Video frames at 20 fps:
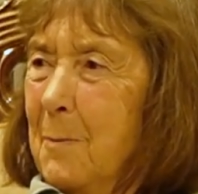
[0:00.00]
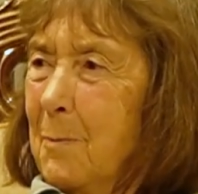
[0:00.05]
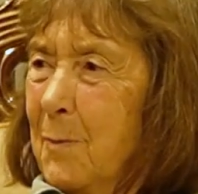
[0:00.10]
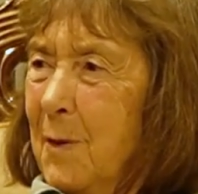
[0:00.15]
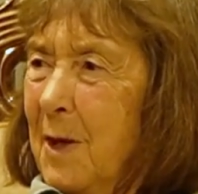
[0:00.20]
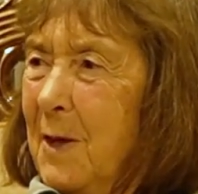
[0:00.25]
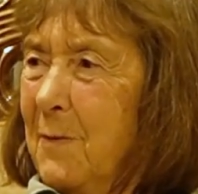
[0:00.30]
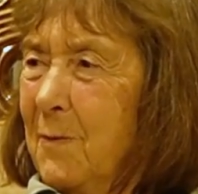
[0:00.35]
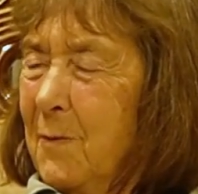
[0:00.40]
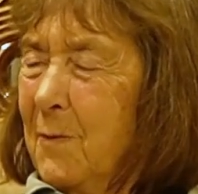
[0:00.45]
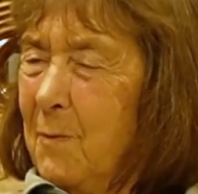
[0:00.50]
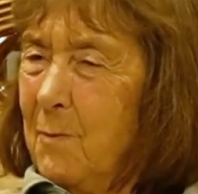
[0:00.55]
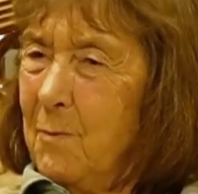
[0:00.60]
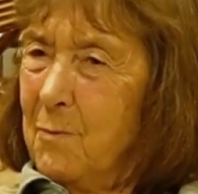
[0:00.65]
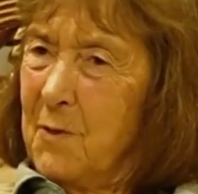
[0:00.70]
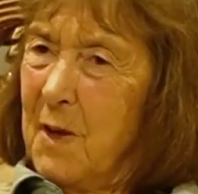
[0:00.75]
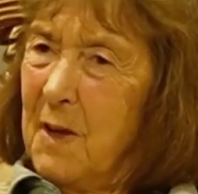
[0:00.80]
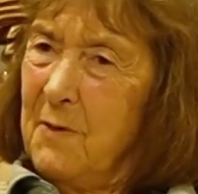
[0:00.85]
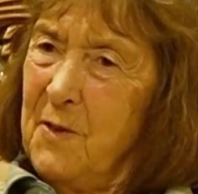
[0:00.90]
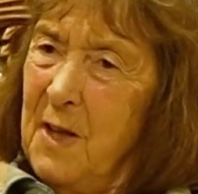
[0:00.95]
that
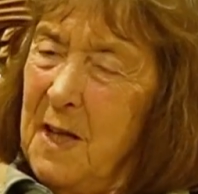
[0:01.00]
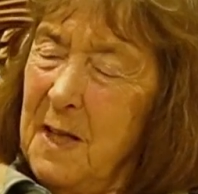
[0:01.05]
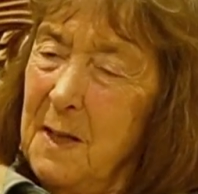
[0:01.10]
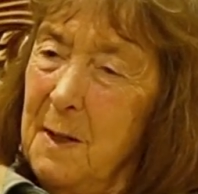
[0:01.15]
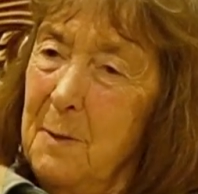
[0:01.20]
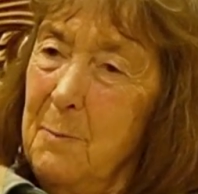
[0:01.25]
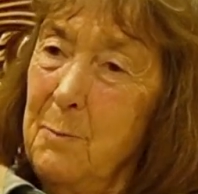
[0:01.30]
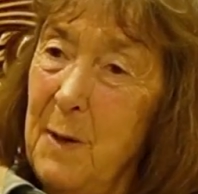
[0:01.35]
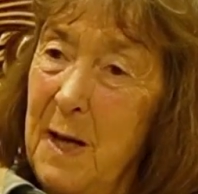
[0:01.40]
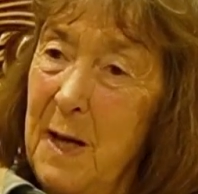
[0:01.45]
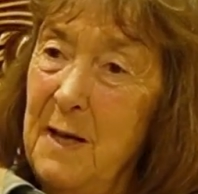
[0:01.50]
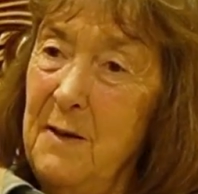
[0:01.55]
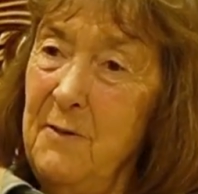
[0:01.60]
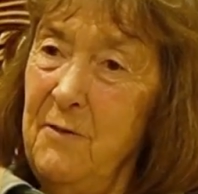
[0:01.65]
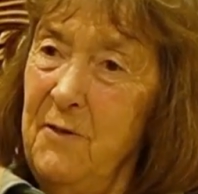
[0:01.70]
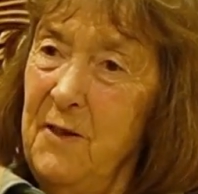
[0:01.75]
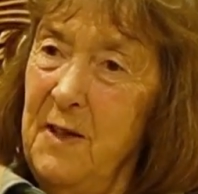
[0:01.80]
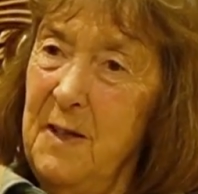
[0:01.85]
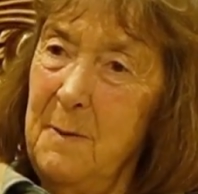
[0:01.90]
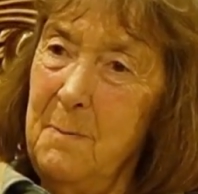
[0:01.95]
if they can
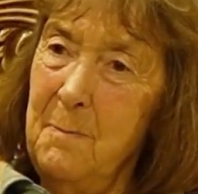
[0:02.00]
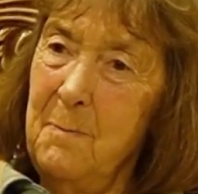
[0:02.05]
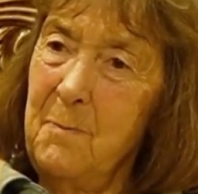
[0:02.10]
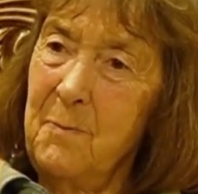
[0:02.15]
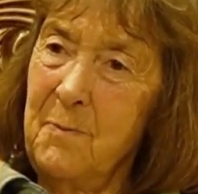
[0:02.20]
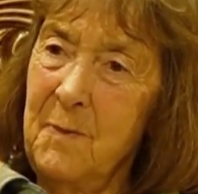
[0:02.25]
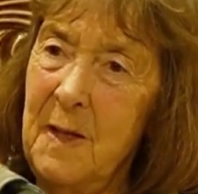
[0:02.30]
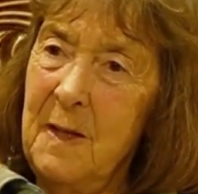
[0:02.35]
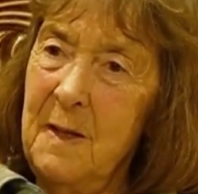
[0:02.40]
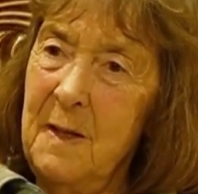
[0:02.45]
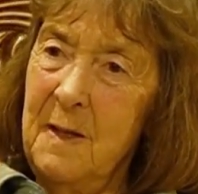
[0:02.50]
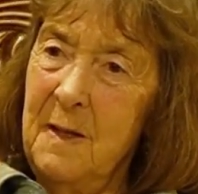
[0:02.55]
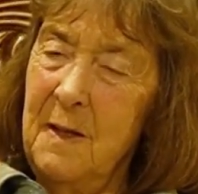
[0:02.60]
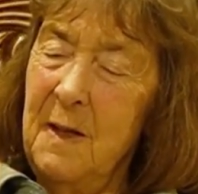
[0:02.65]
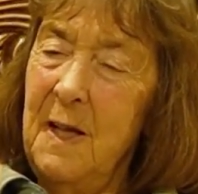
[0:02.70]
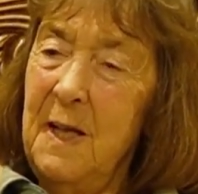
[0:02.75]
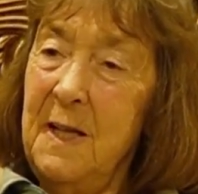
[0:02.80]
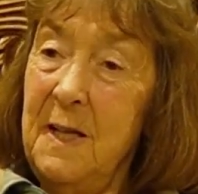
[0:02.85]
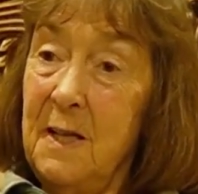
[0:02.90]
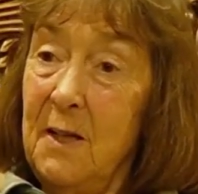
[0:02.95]
benefit
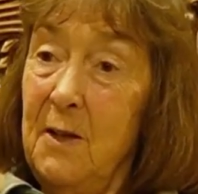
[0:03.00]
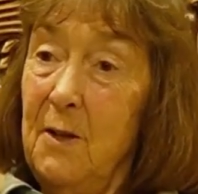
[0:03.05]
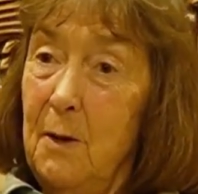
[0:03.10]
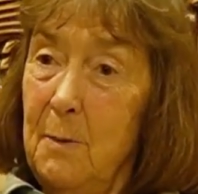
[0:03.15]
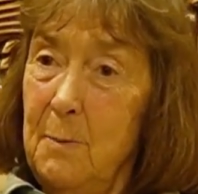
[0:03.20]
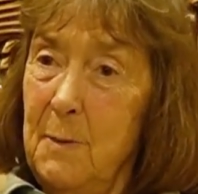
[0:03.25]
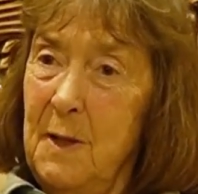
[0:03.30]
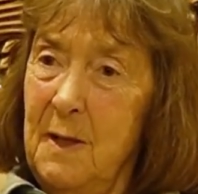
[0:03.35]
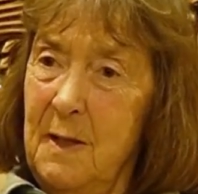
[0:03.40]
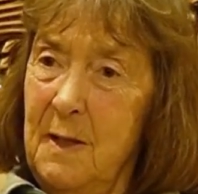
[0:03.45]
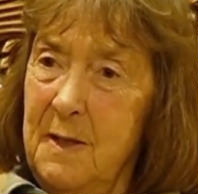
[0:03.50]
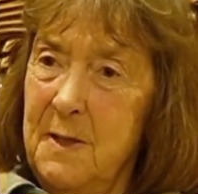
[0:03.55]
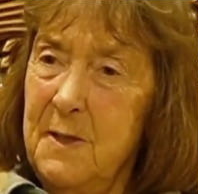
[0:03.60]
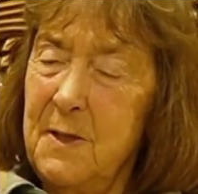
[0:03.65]
economically.